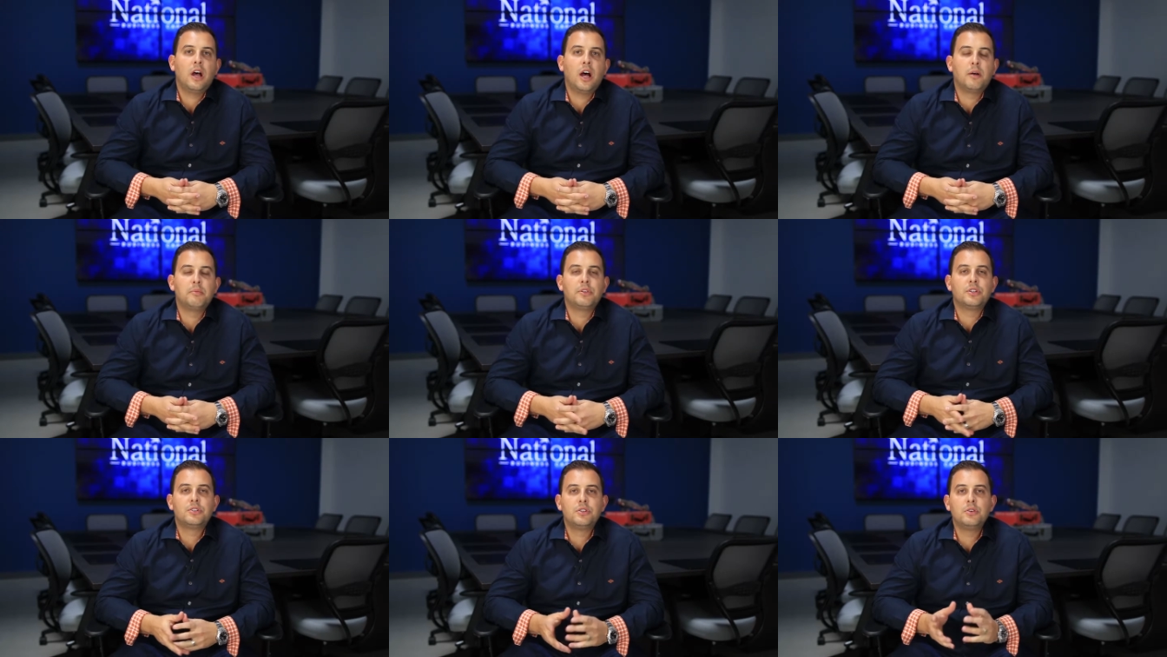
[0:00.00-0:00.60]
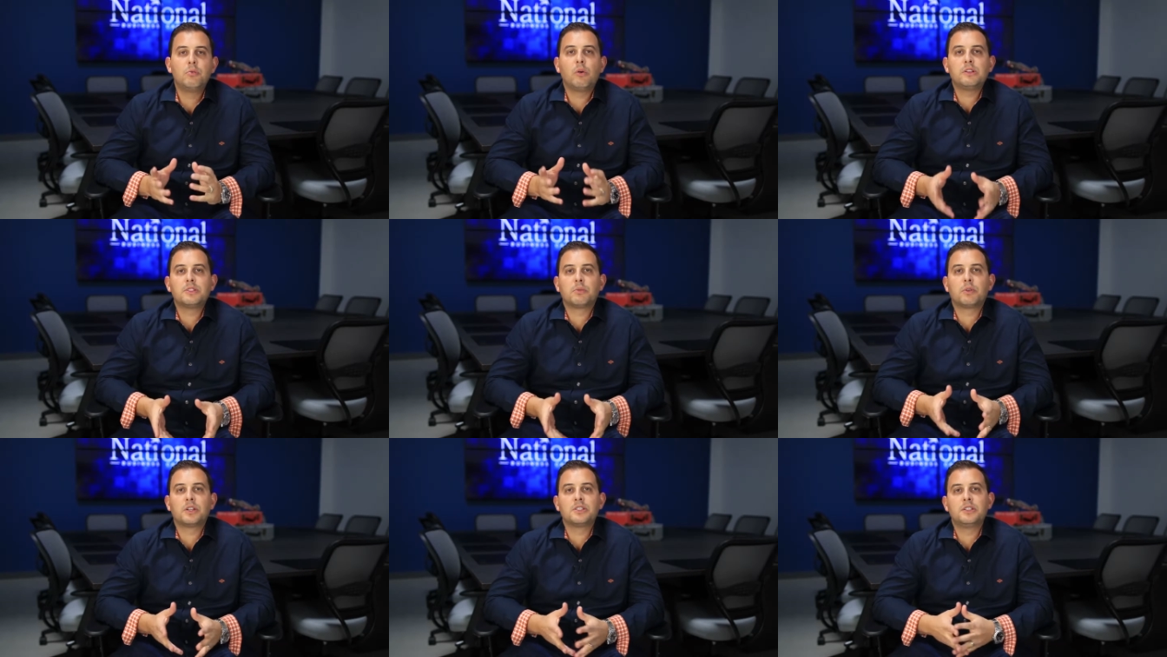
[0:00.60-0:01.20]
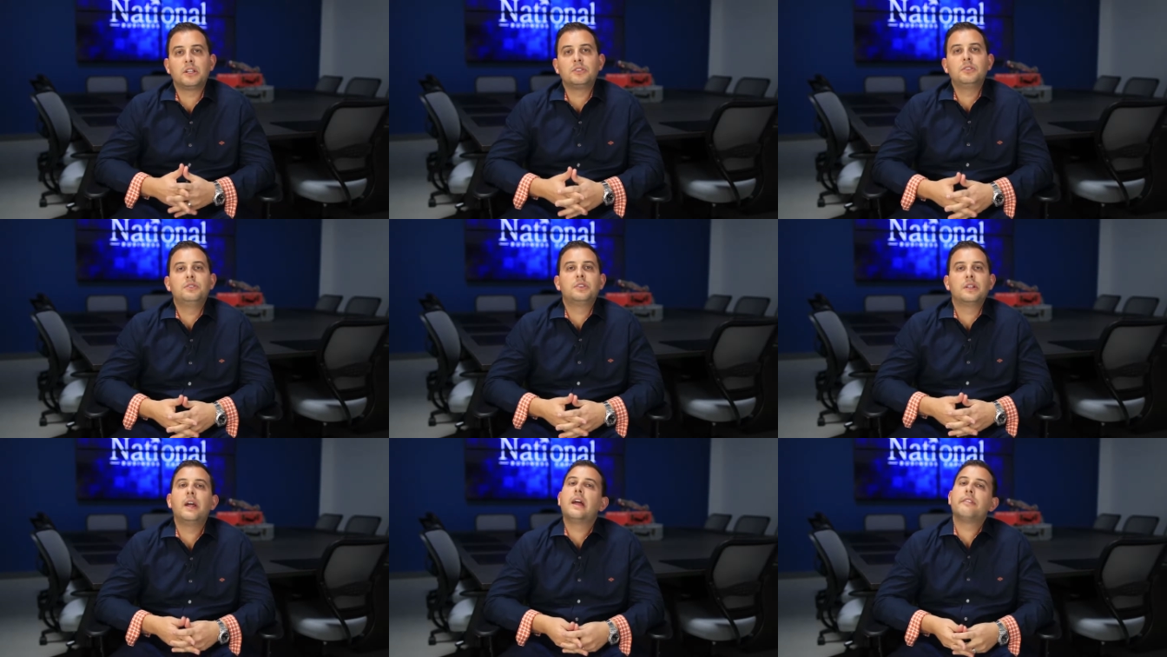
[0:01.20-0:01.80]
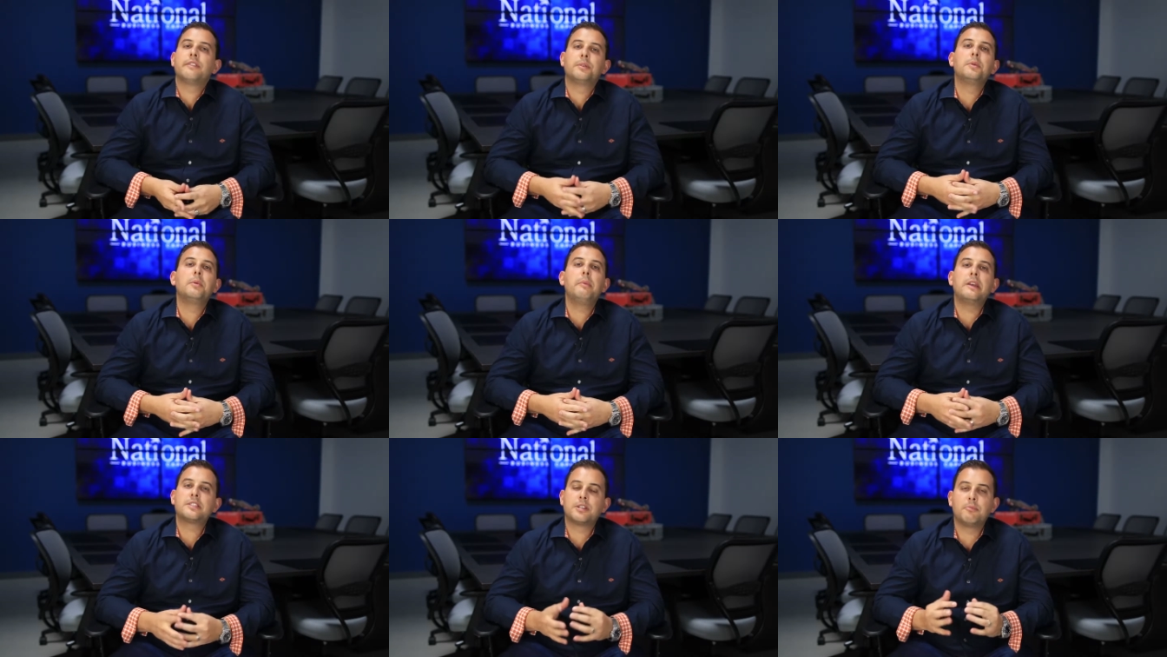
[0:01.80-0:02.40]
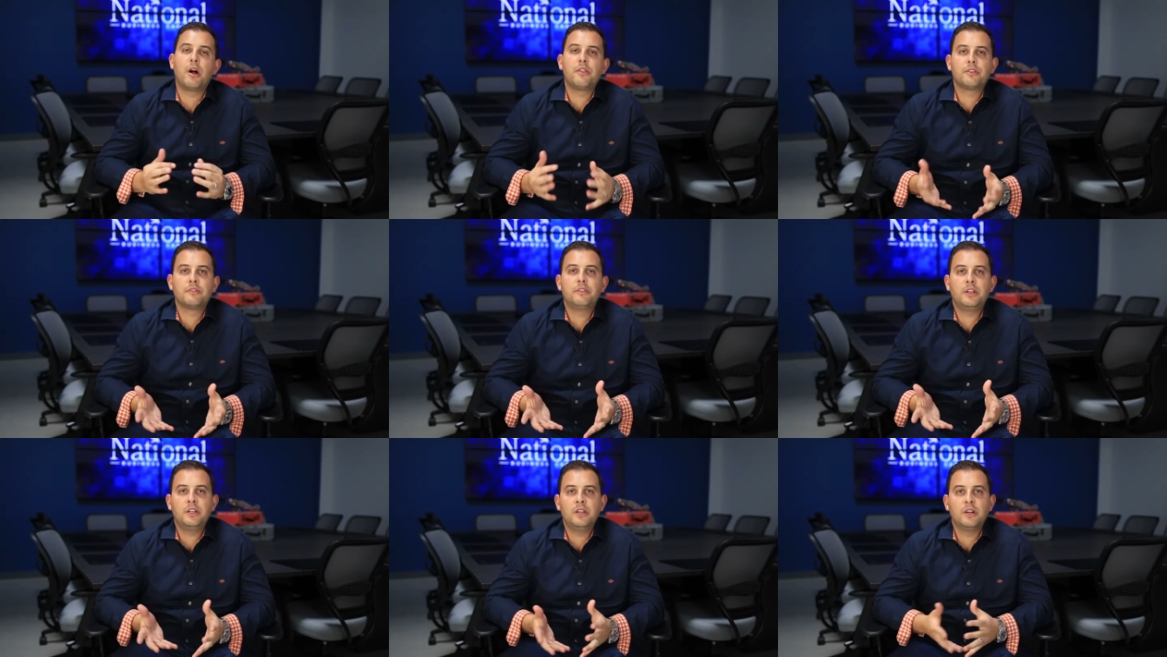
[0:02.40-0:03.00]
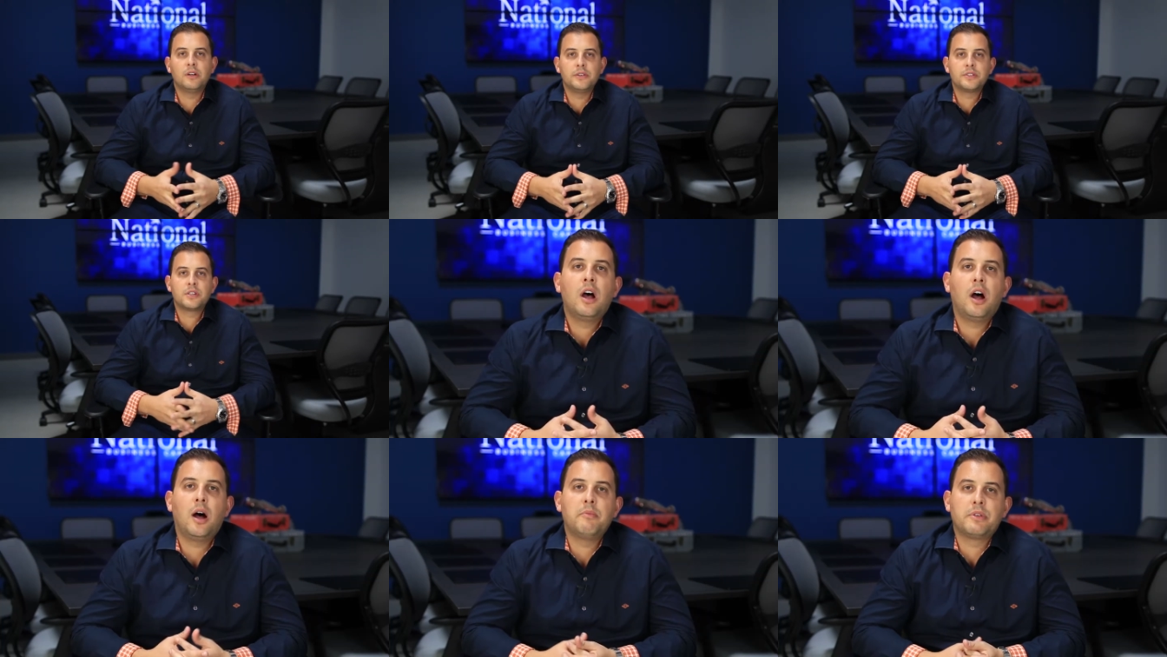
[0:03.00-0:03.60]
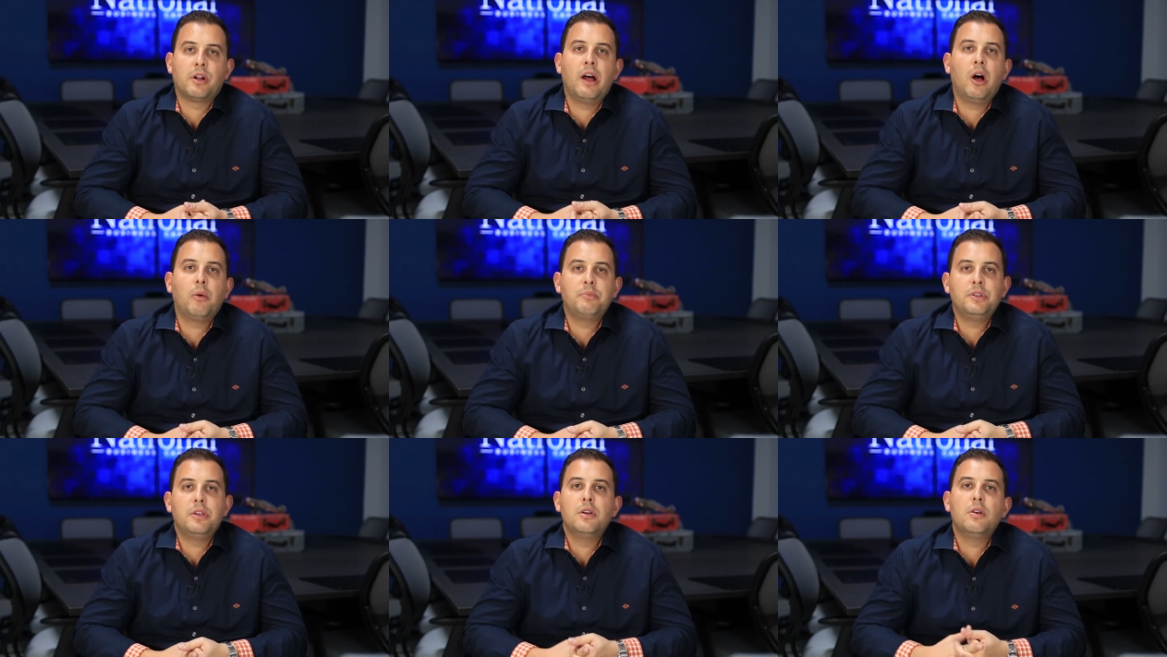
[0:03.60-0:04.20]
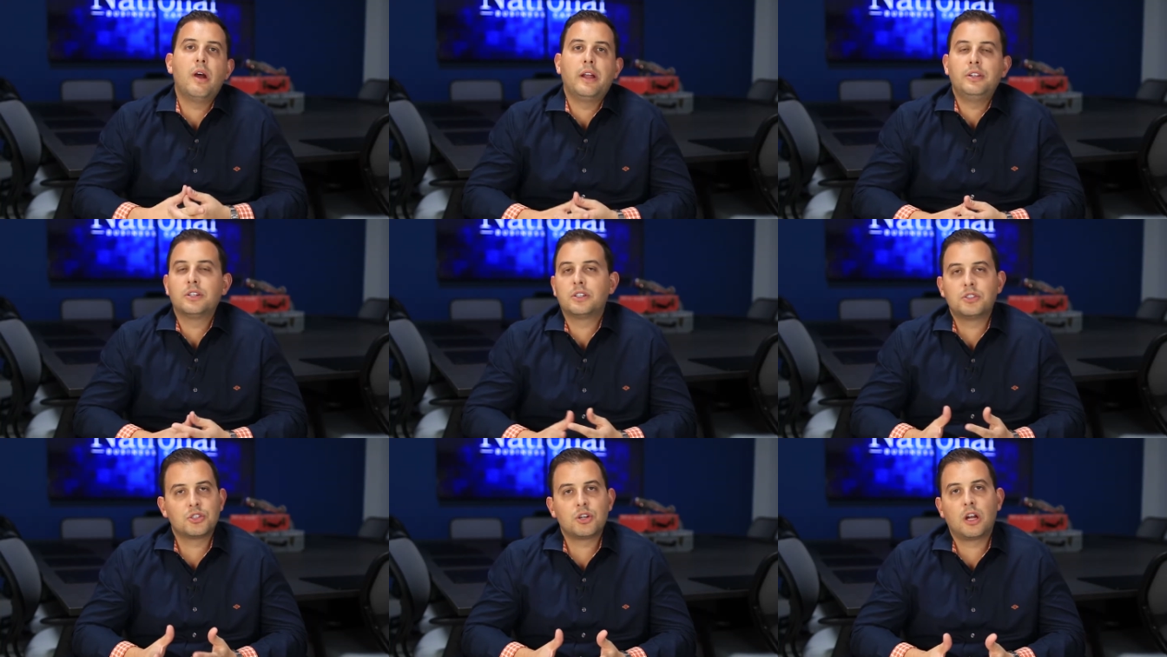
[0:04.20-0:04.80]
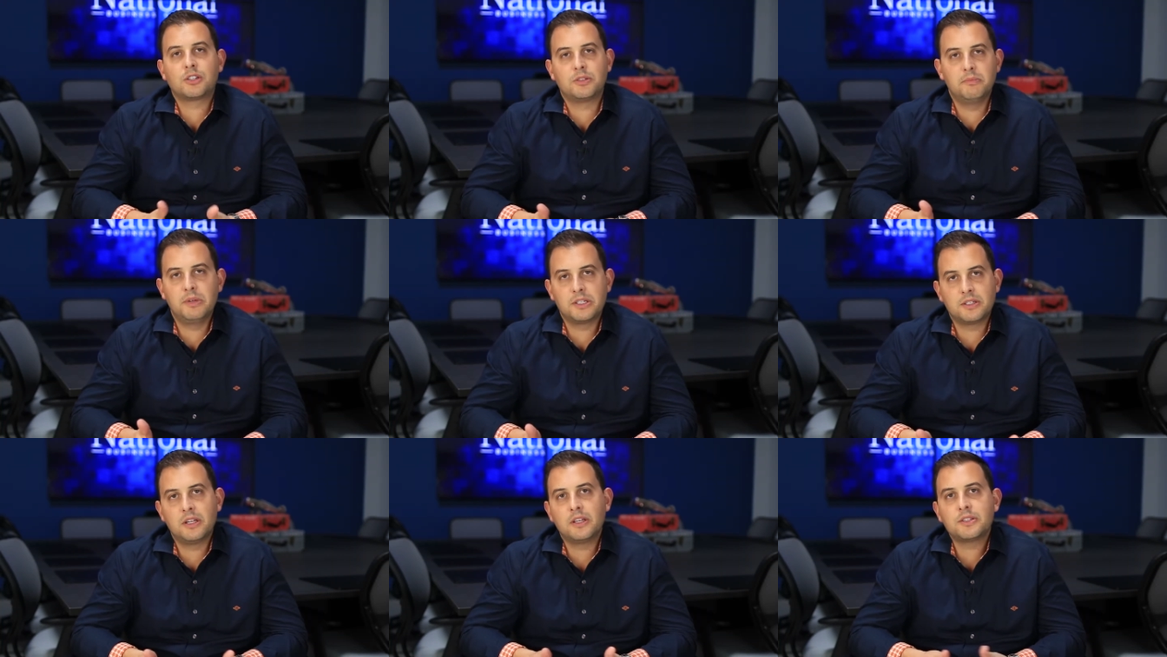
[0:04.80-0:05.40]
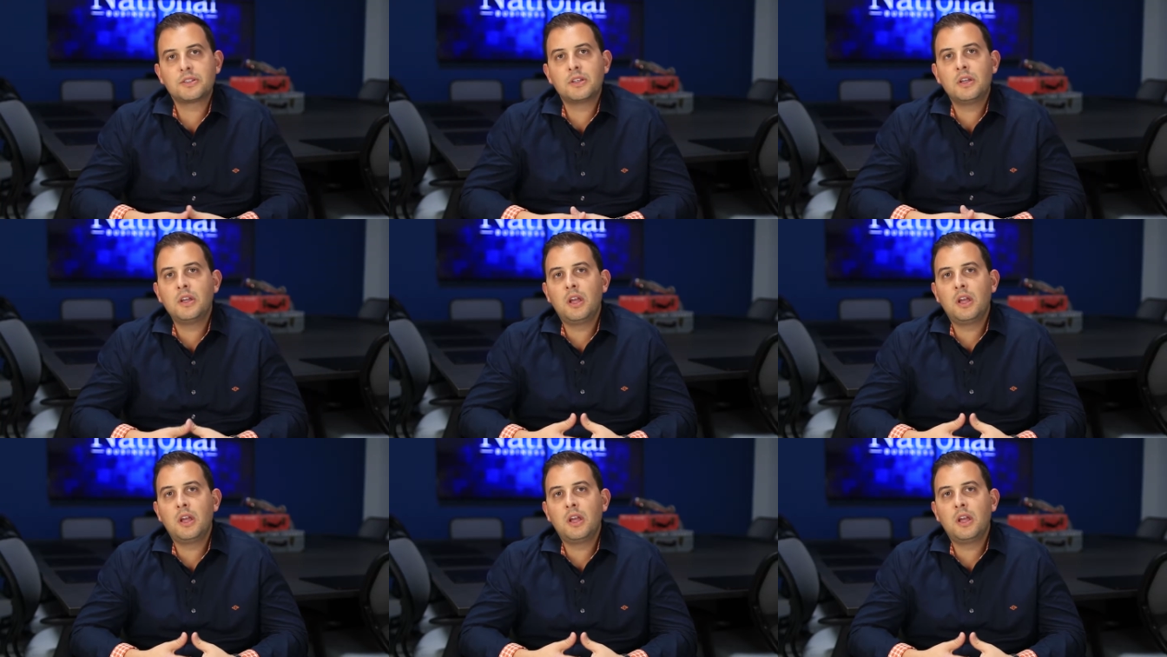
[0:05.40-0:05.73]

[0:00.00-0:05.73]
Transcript: Uh, but the two ones that we're gonna stick to today, and then I'm gonna make some other videos um, that'll help you and your construction business.